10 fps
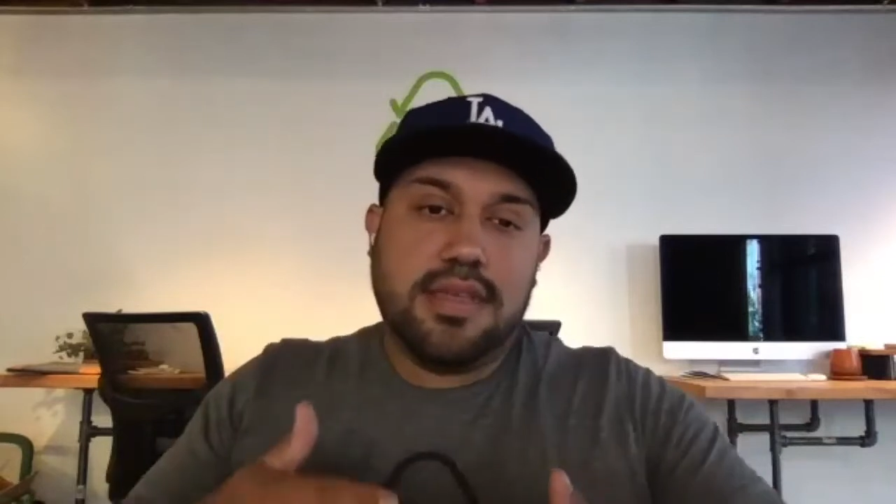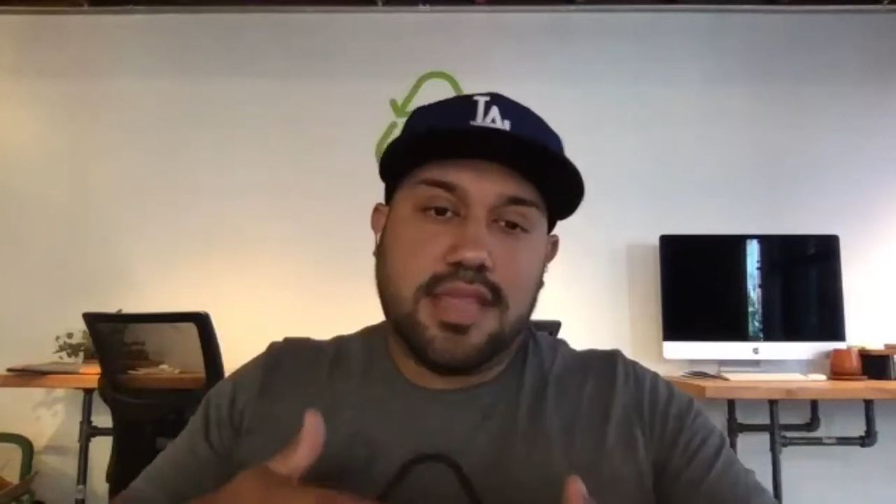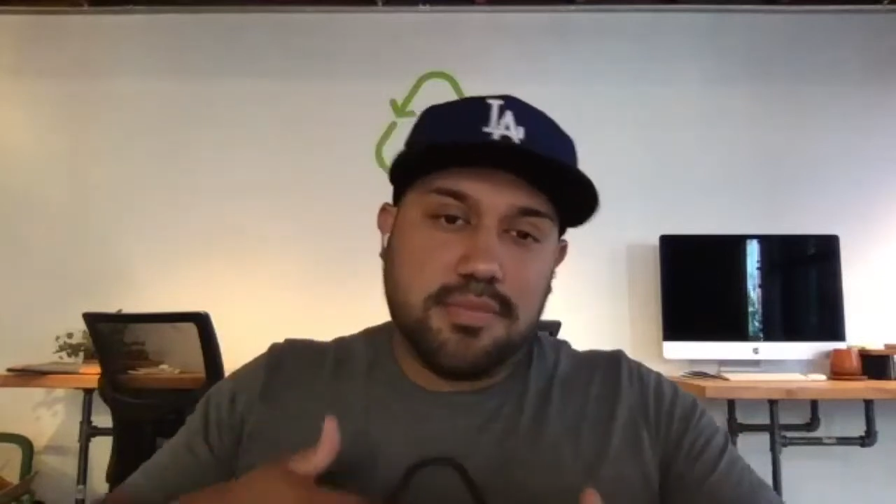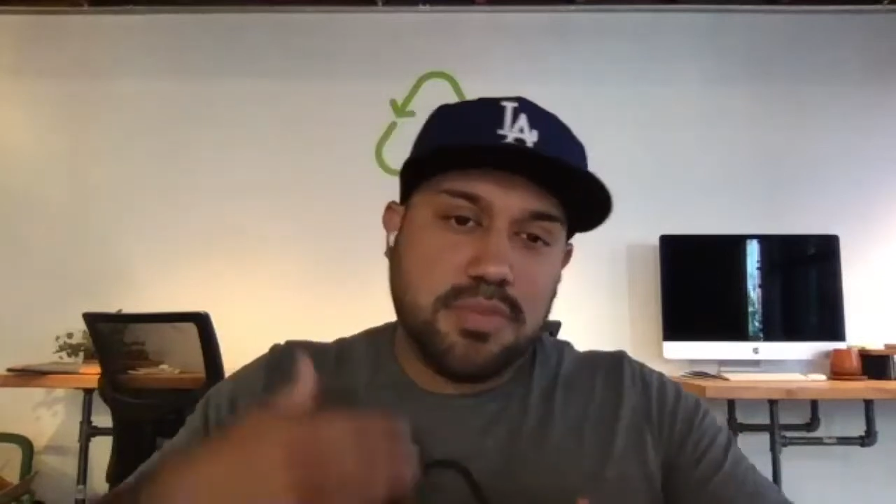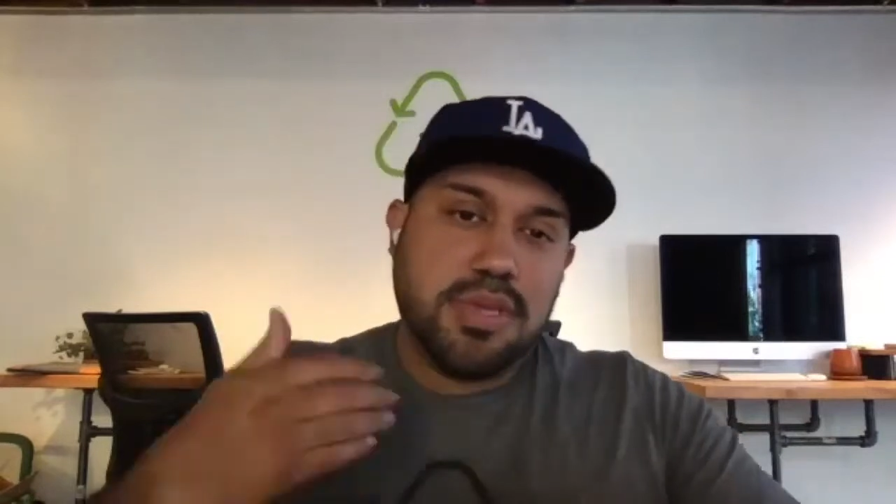
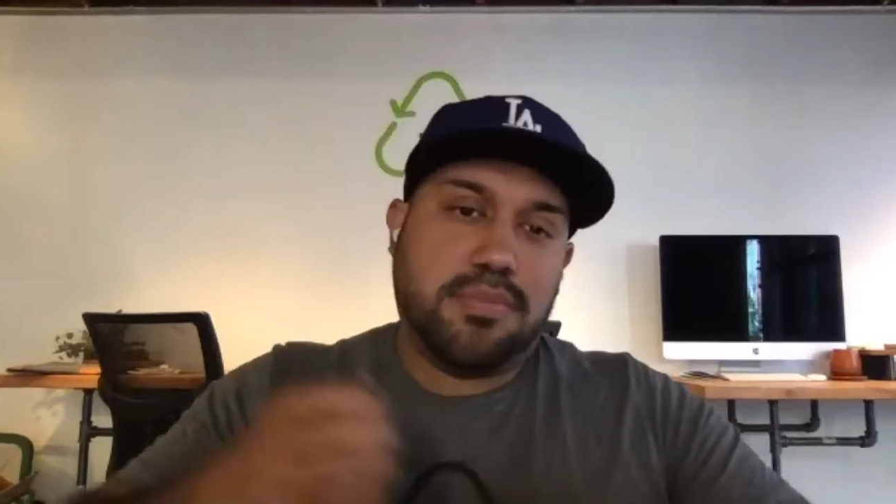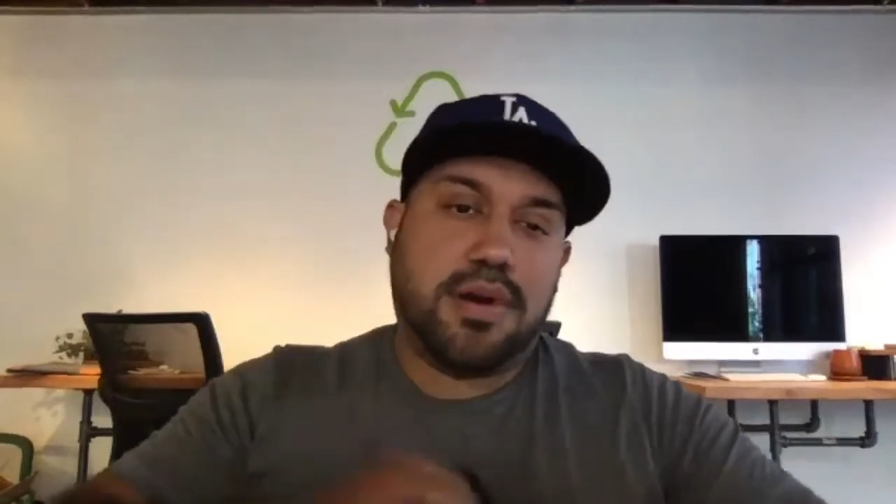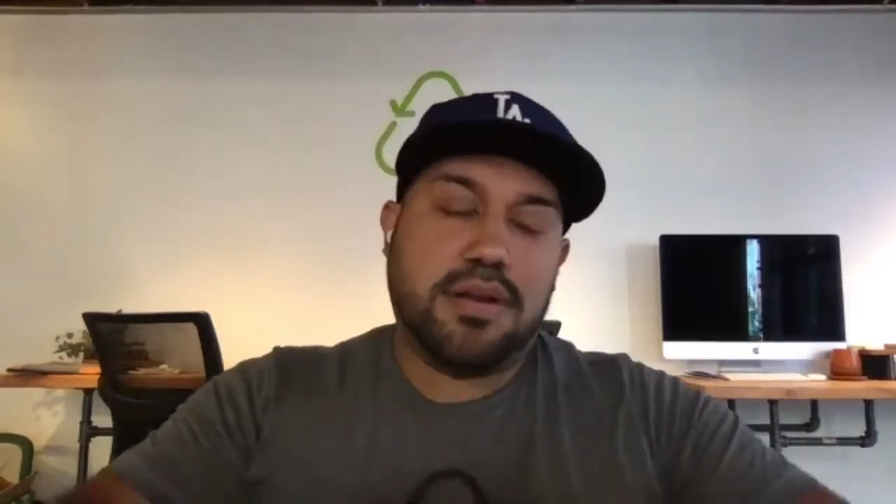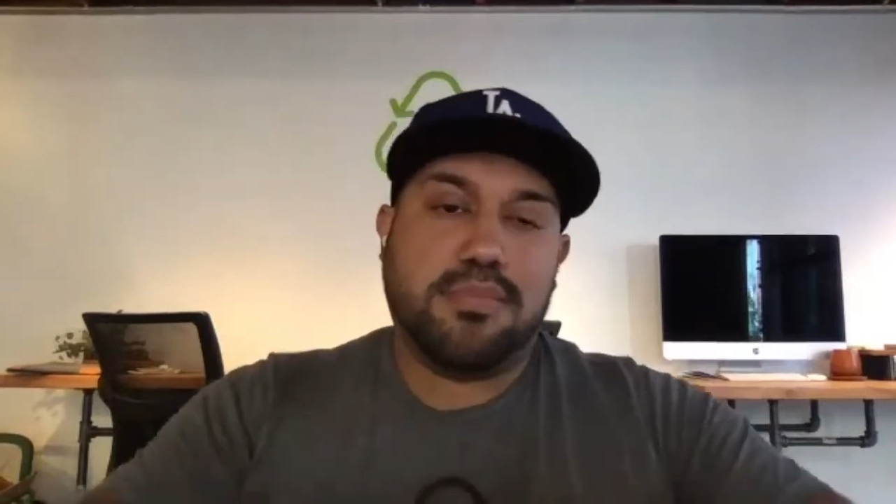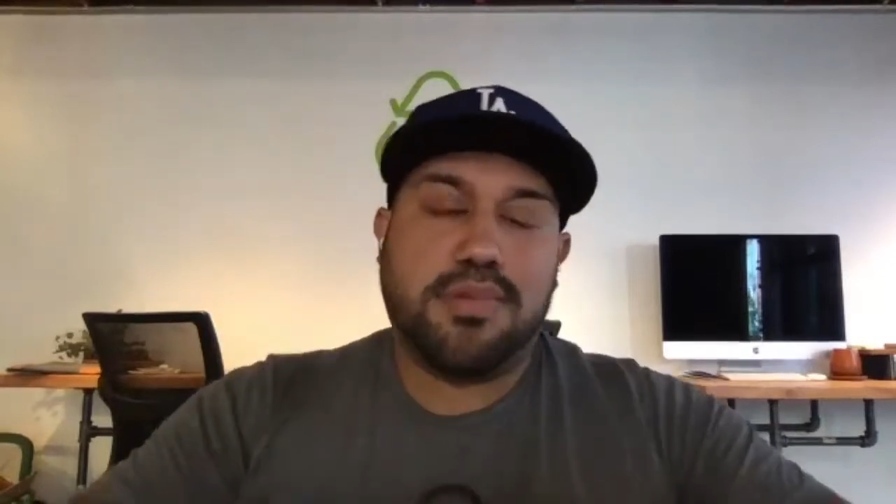them to be a
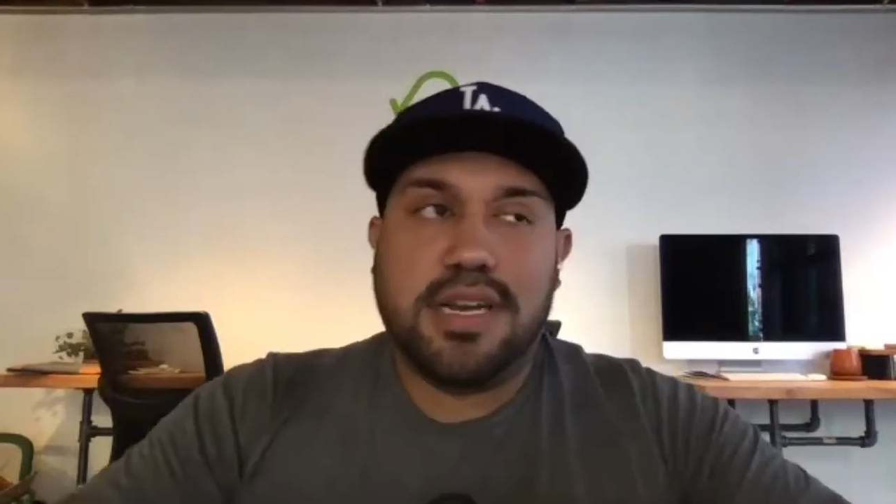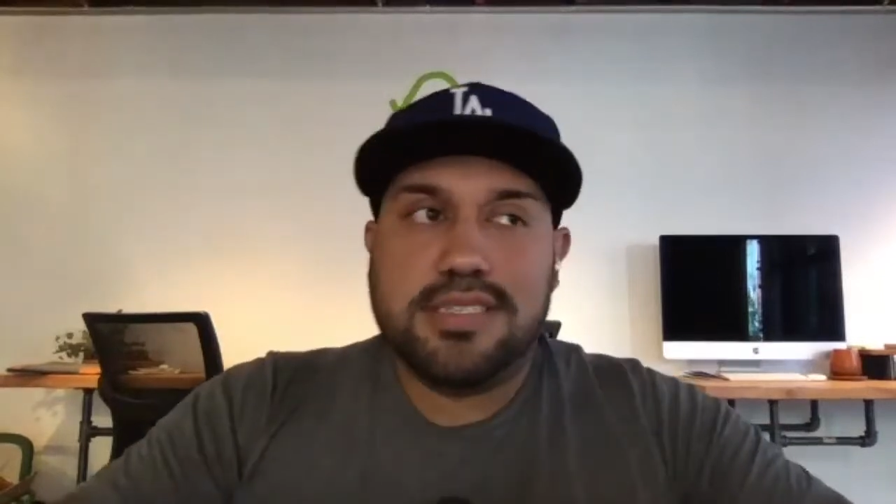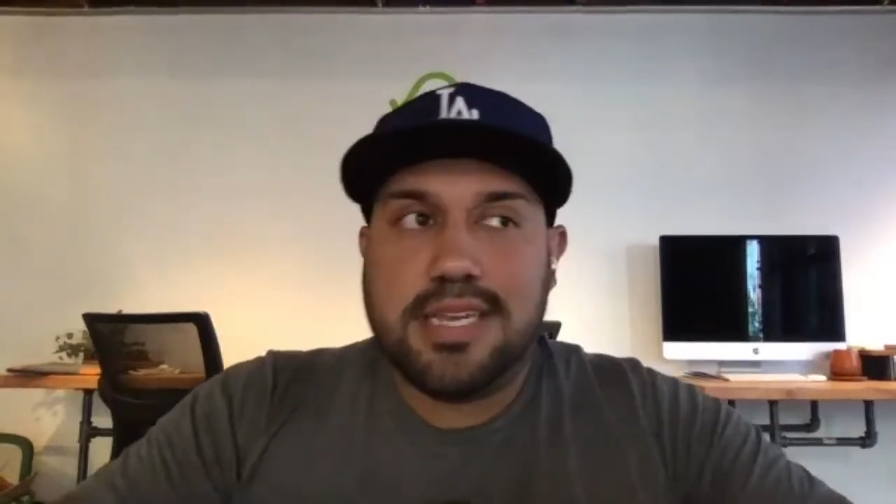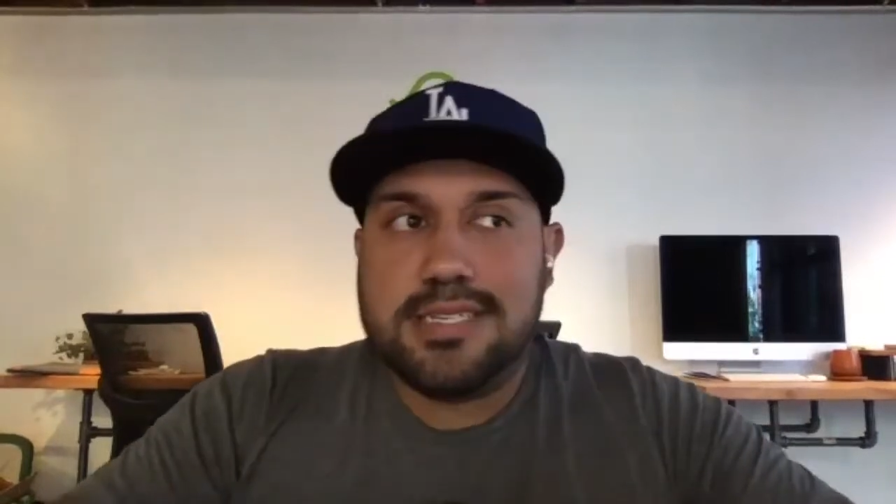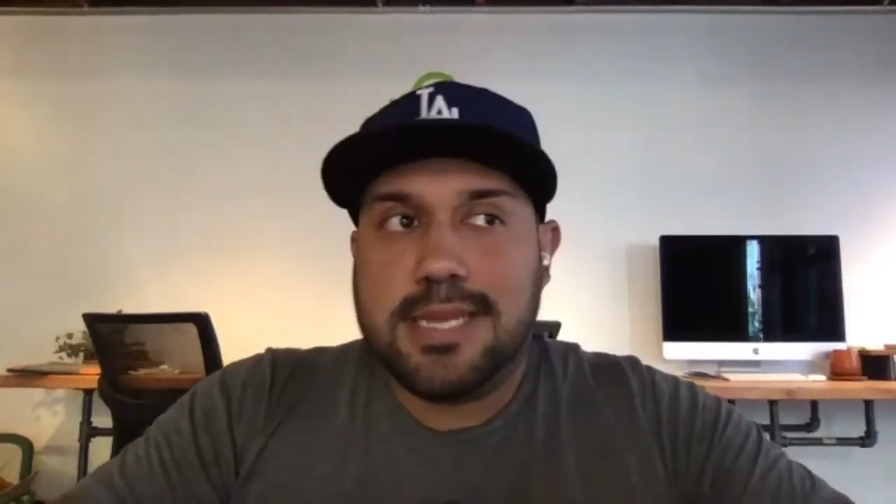part of the
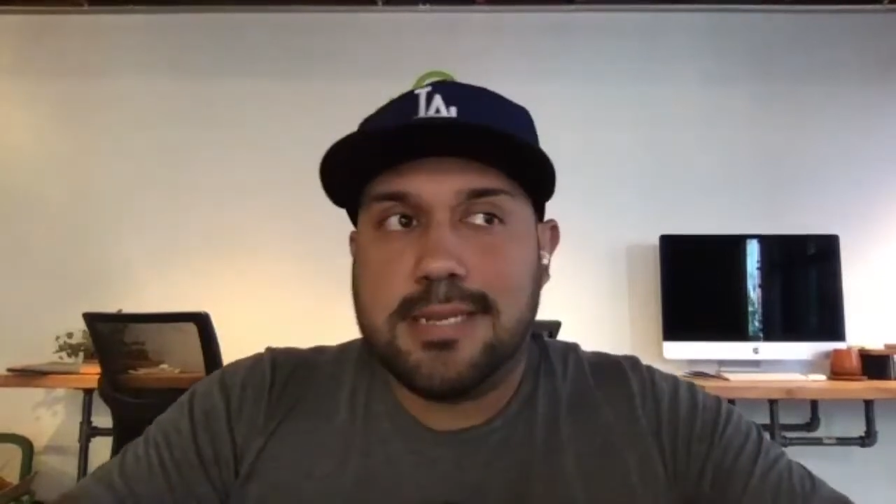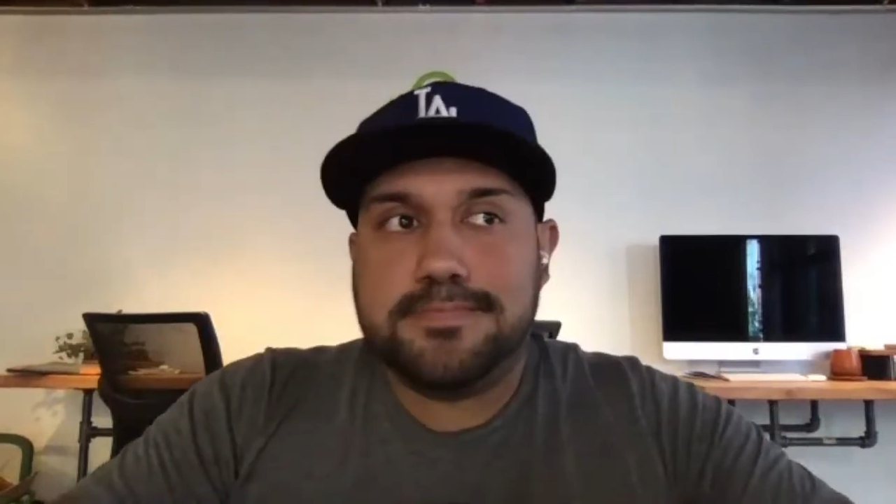process. And